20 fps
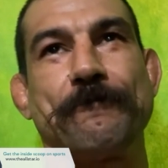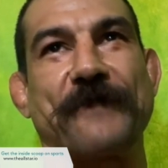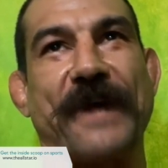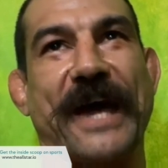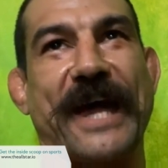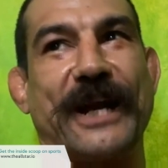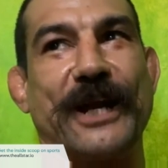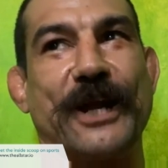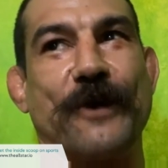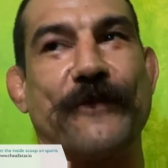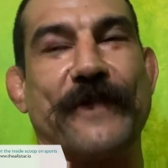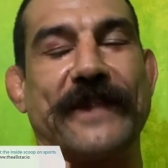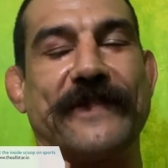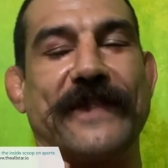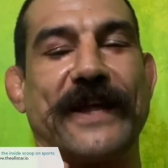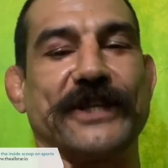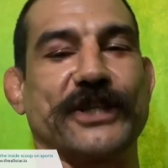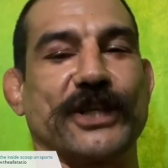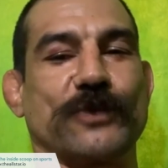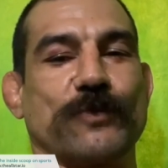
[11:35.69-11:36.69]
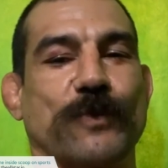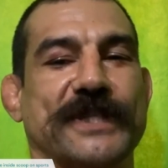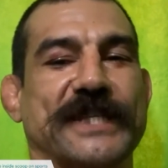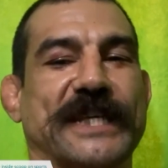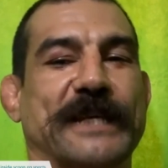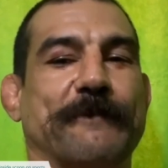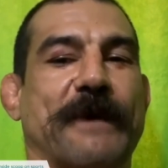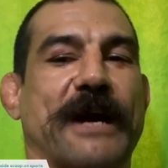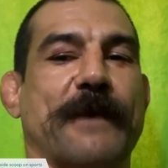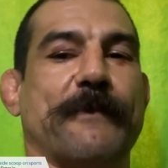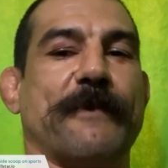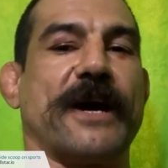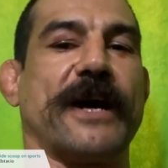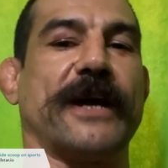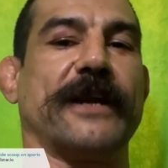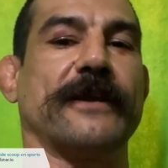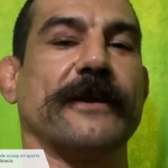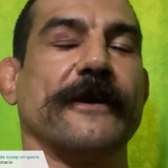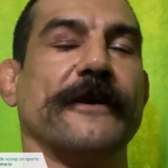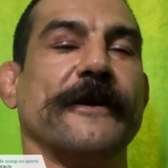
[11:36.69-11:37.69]
I don't know. That's just what's in my
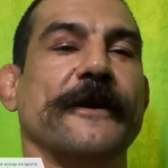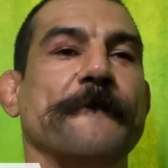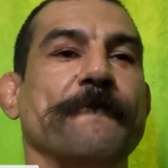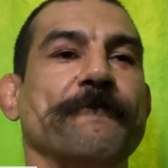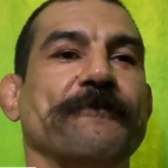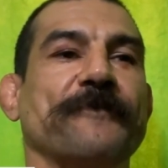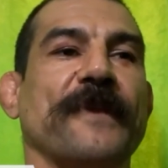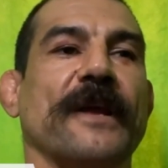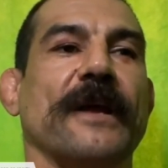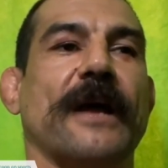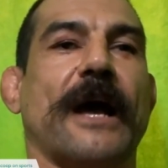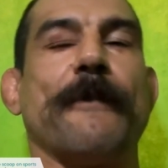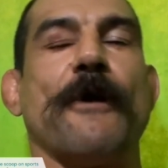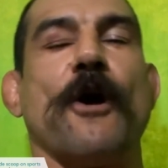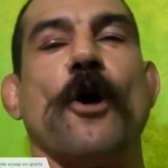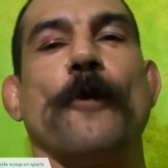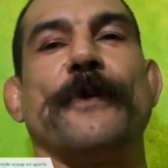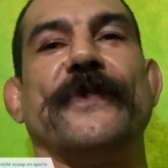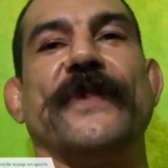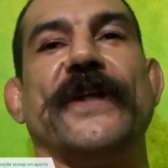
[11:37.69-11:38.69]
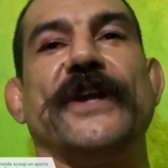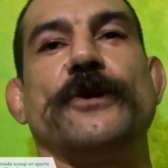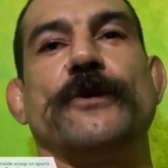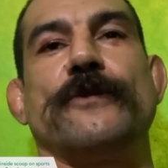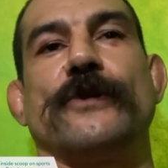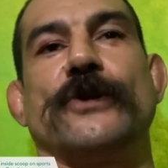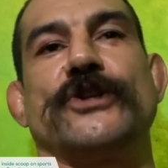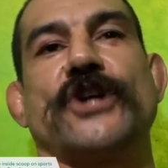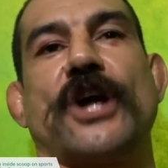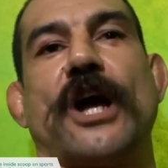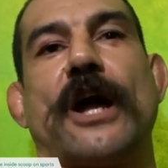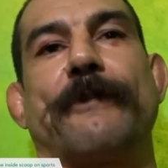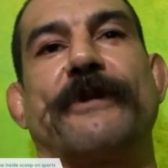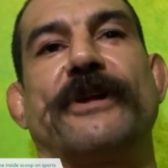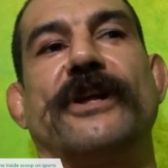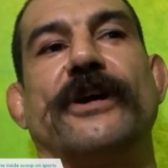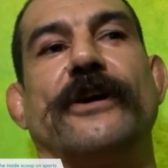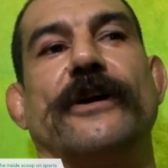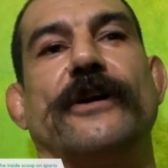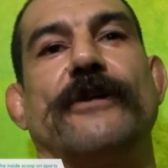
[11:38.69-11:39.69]
mind. I'm hoping they do their
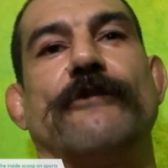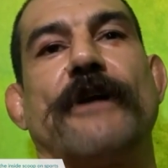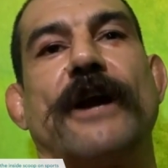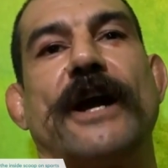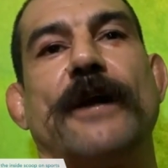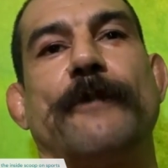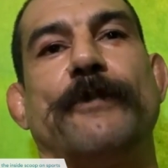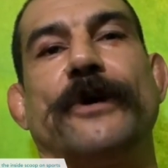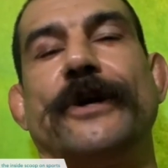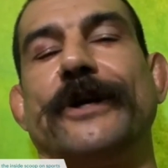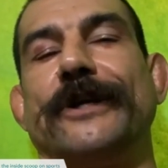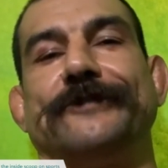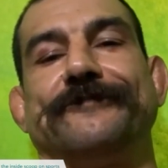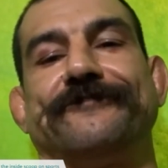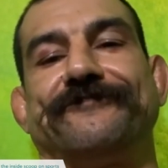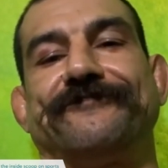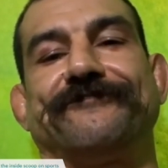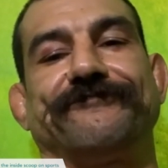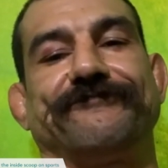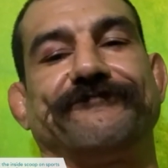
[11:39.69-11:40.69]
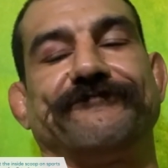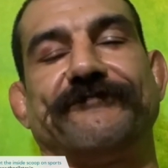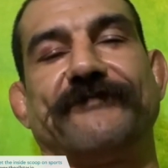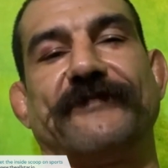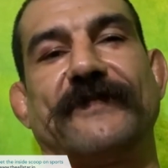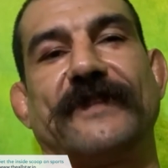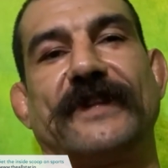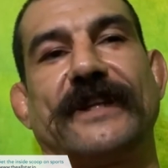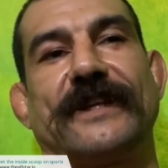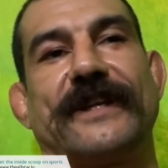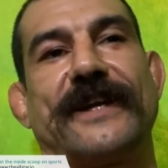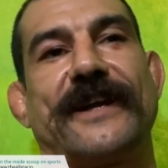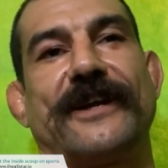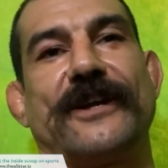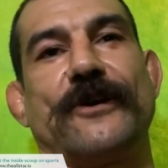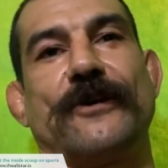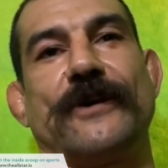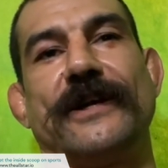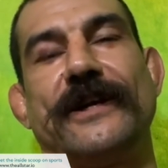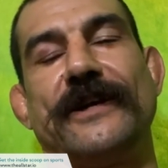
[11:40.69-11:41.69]
job good, right? But I don't
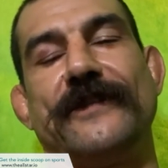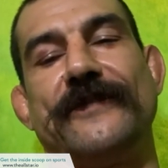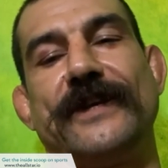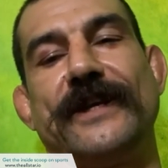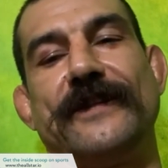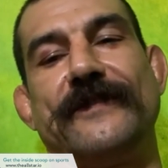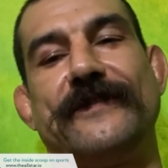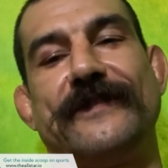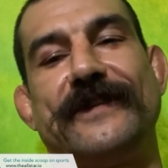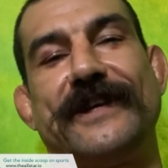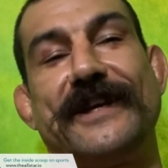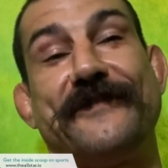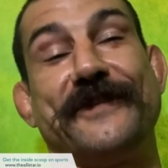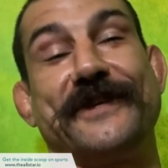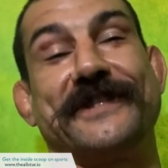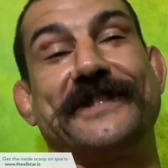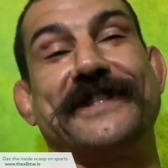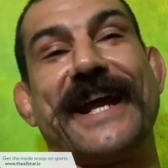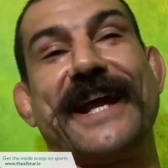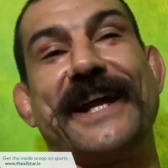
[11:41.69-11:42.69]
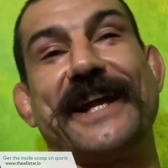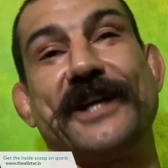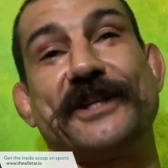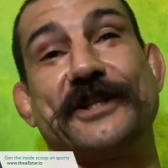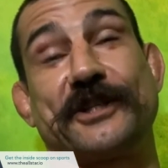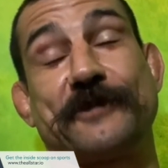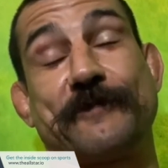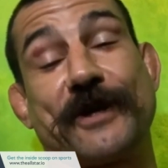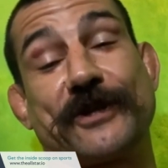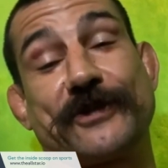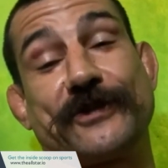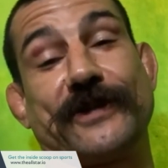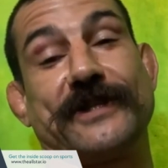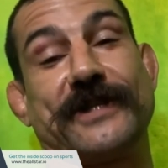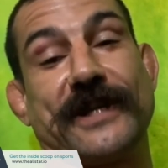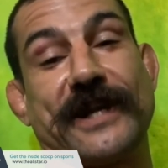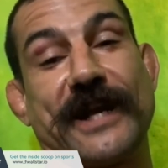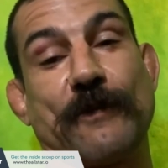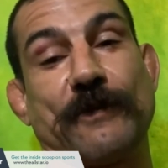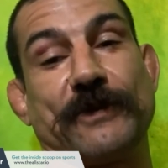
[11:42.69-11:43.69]
know. In this day and age, especially
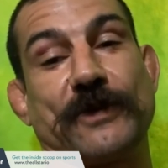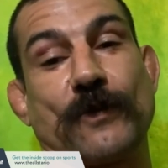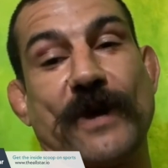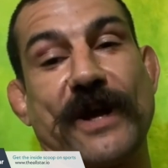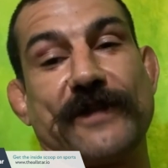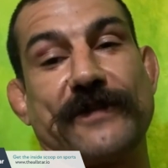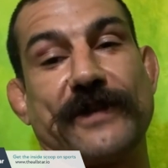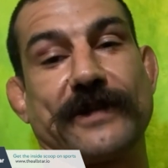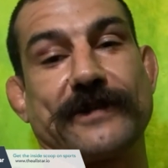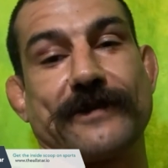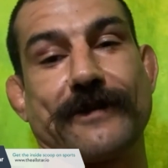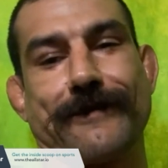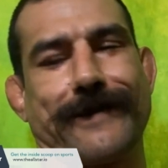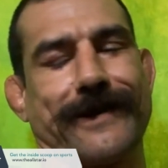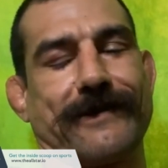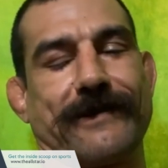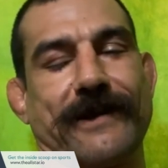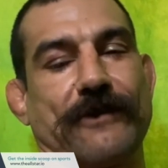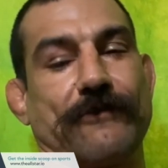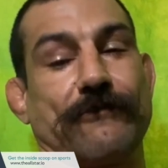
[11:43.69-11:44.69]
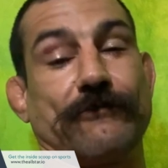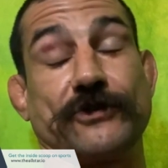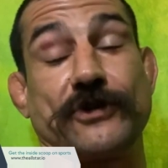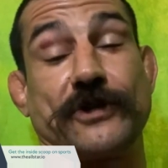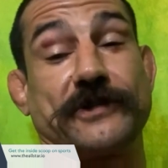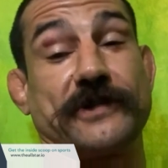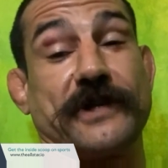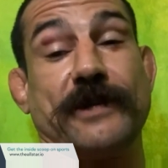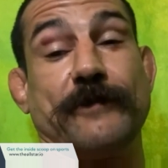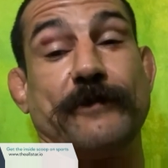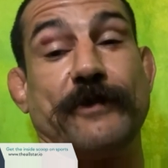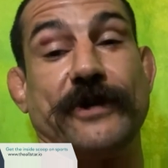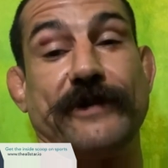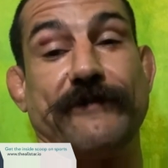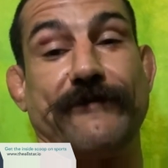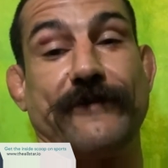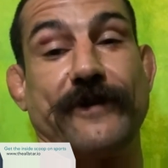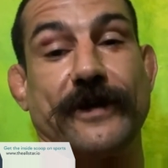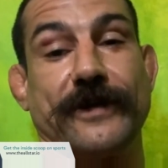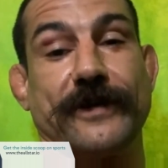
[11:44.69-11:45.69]
today with the way things are, I don't trust anybody.
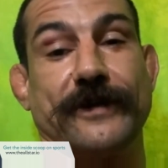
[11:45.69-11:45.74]
Fuck.